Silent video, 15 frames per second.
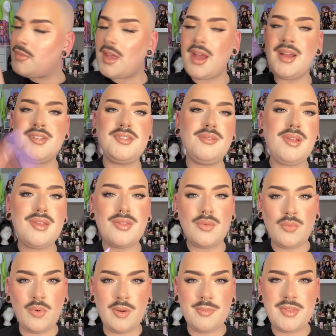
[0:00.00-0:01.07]
I do like the
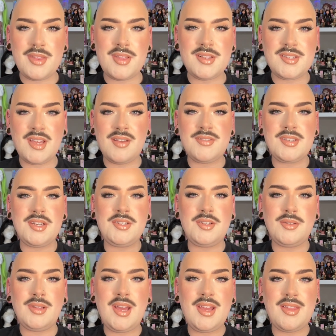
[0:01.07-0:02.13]
warmth that this gives, and I
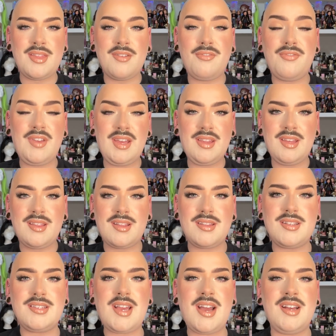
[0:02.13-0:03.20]
do like the feeling that
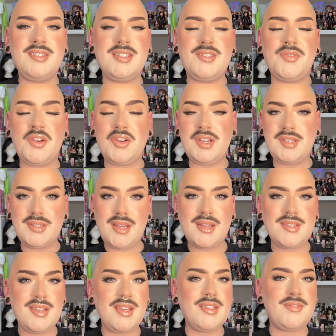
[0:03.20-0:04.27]
this has. It's very
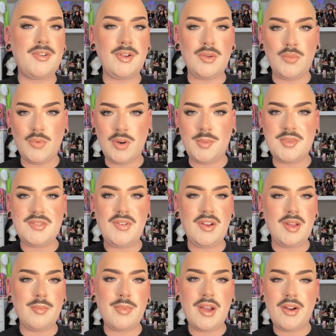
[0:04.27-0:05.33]
sexy. It's very warm. It's
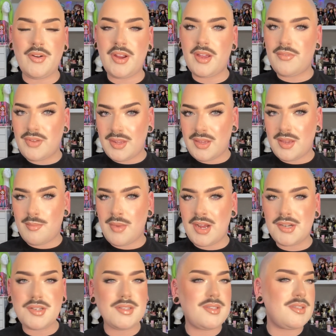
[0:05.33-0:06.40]
very empowering. I feel like it
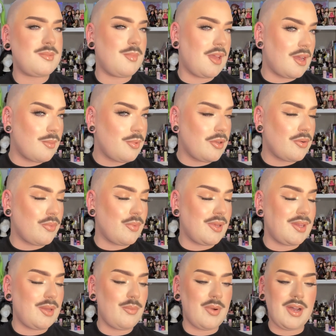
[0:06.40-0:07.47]
matches this makeup look
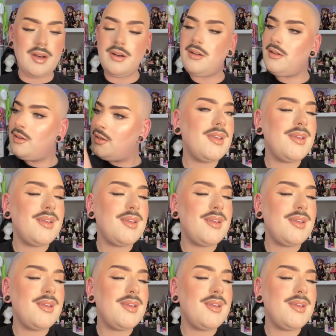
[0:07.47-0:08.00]
really well.